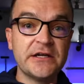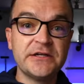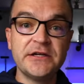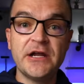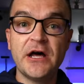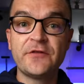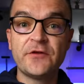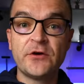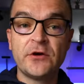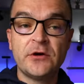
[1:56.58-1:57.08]

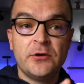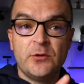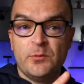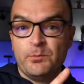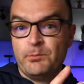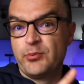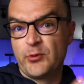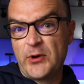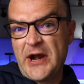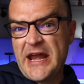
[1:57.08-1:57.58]
another
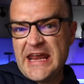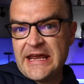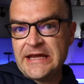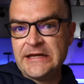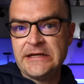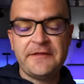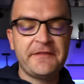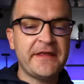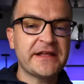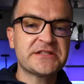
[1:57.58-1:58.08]

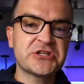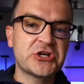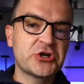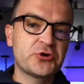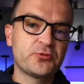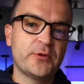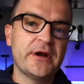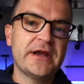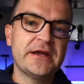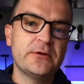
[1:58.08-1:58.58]
brand, that's a
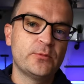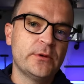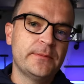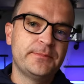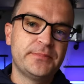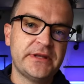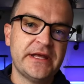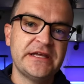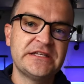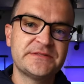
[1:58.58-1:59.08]
great
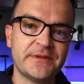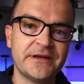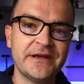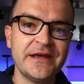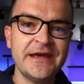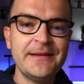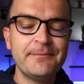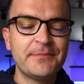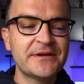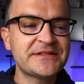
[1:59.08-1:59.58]
replacement.
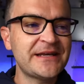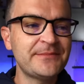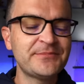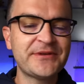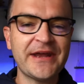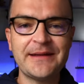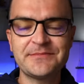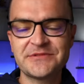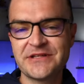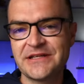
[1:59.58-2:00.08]
But
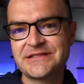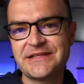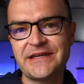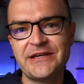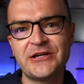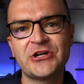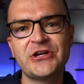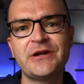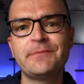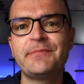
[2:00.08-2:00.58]
sometimes, let's say
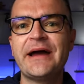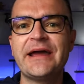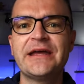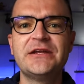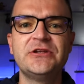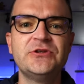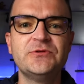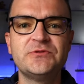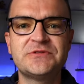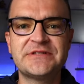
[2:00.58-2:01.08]
you're gonna buy a
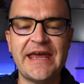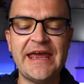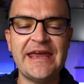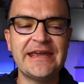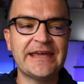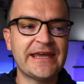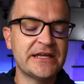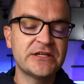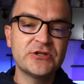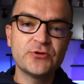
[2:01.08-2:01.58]
new
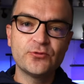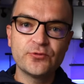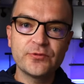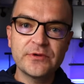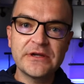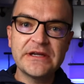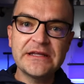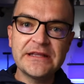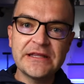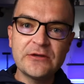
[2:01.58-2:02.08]
tank and you
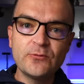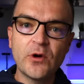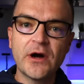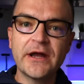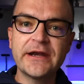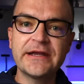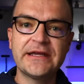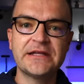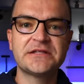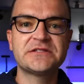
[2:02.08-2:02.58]
really
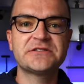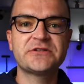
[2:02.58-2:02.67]
wanna get